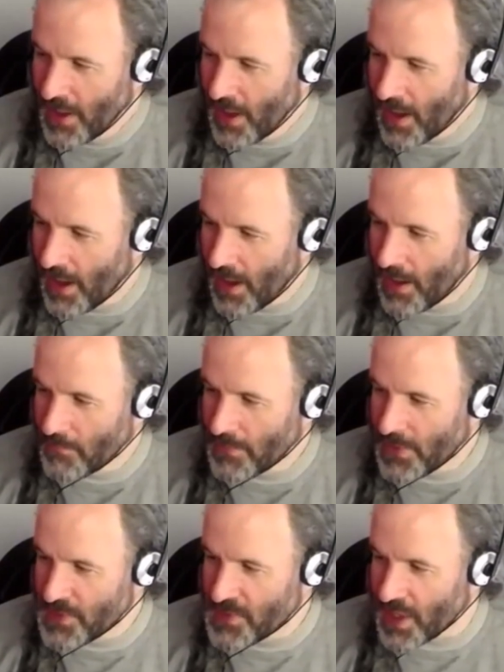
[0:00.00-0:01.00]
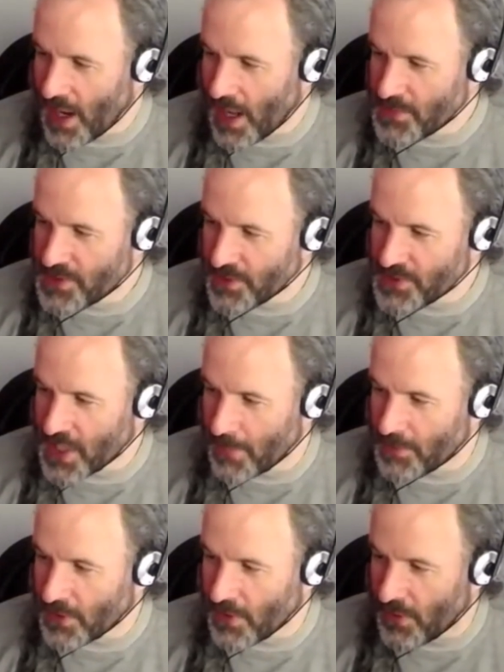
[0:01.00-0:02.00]
Lisa, I am still
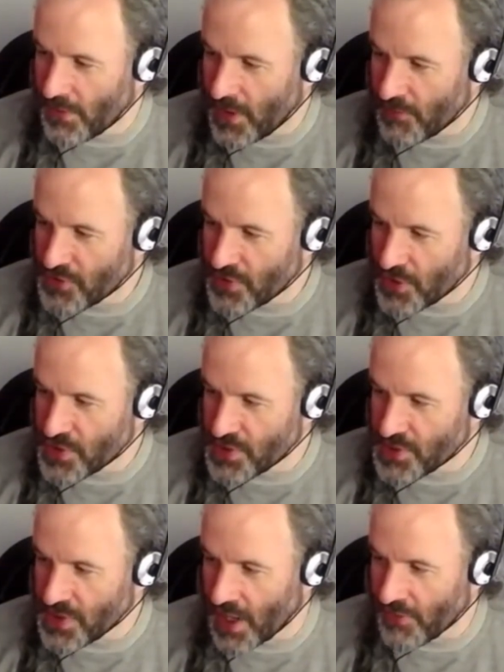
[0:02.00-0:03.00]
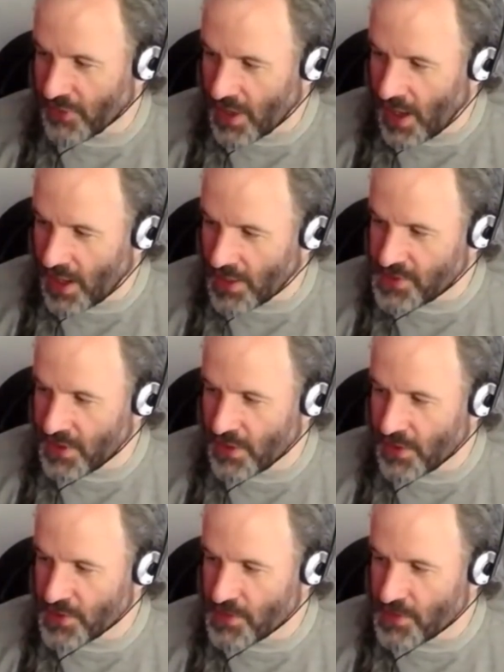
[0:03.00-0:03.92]
skeptical that the infrastructure is designed for constant use,